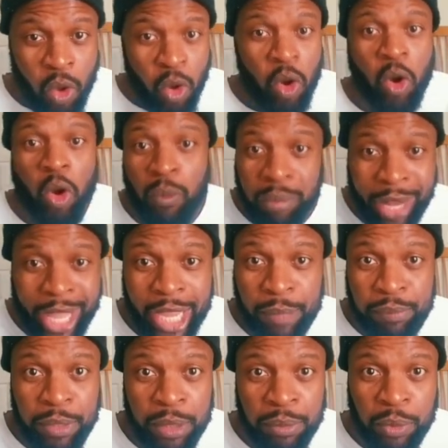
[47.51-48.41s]
All
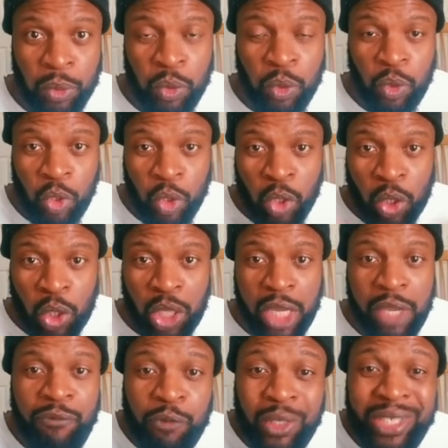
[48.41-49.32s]
black people
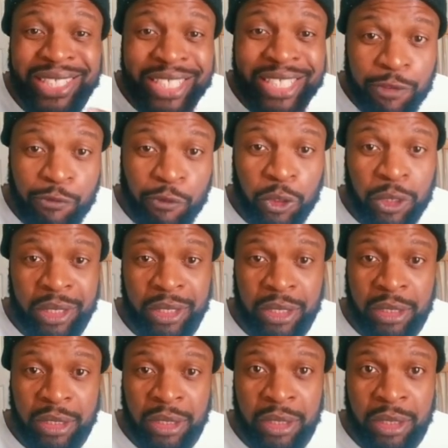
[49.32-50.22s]
looking for the
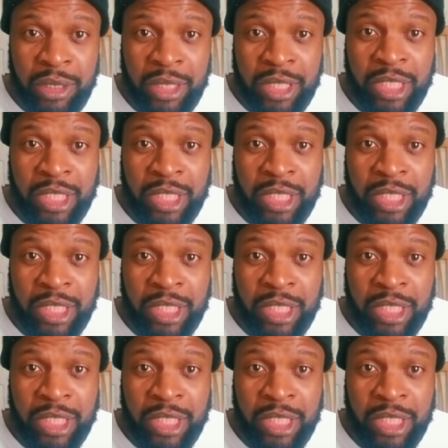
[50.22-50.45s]
differences